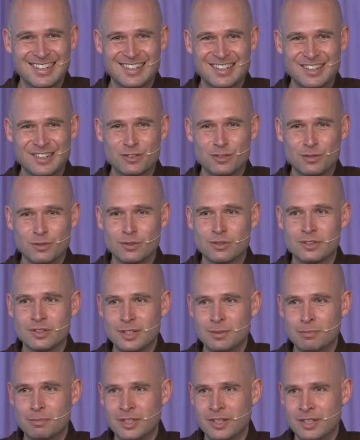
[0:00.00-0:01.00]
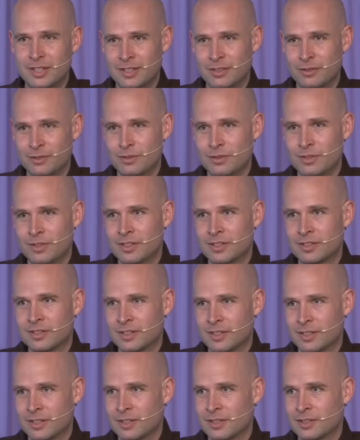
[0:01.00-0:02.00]
to look deeply into
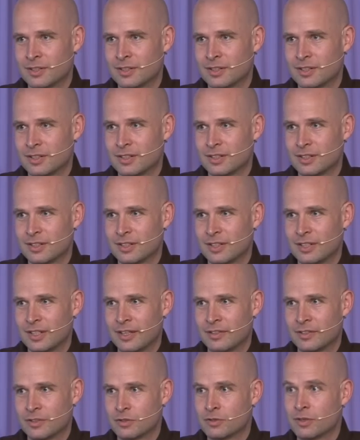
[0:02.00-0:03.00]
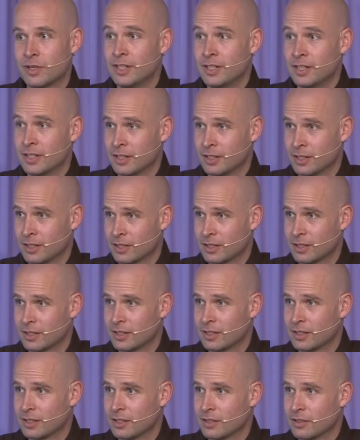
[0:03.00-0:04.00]
this as a training
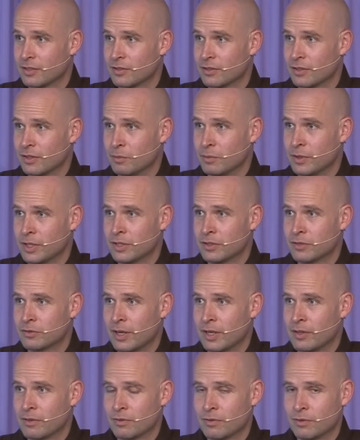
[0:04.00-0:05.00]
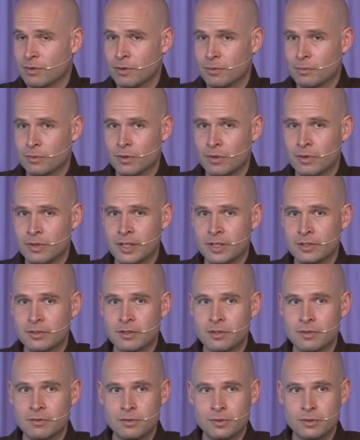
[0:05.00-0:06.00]
so that we can transform going into
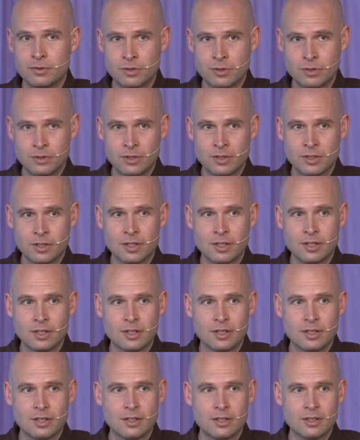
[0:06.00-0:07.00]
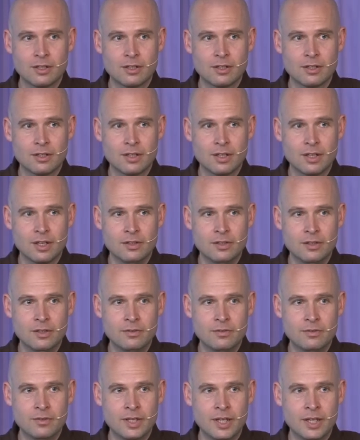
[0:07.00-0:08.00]
the future and
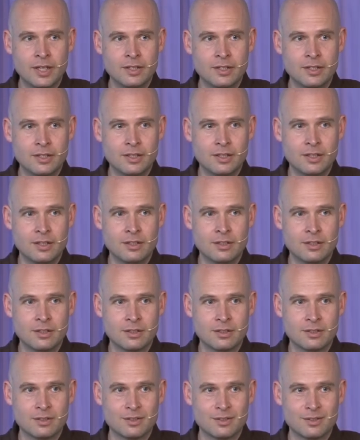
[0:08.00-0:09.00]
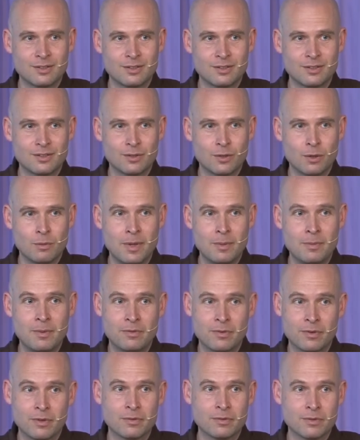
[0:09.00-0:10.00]
live again or maybe
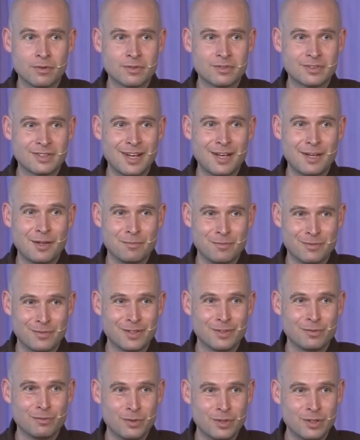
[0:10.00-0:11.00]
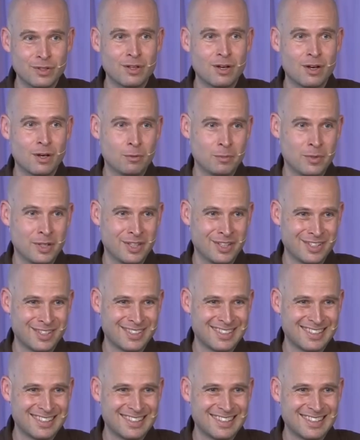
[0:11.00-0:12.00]
for the first time in real harmony
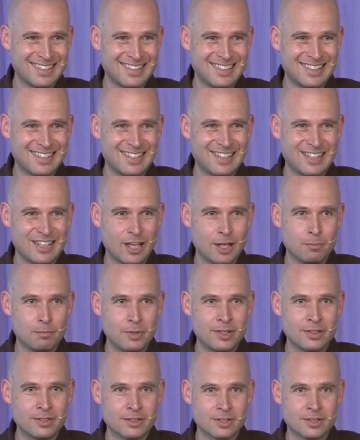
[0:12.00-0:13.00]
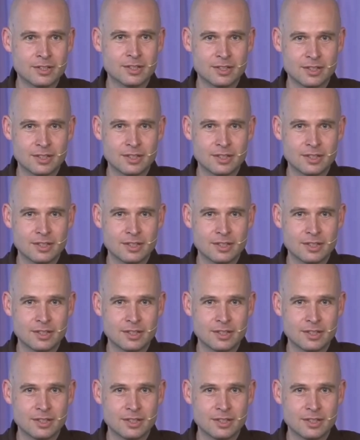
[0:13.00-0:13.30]
and peace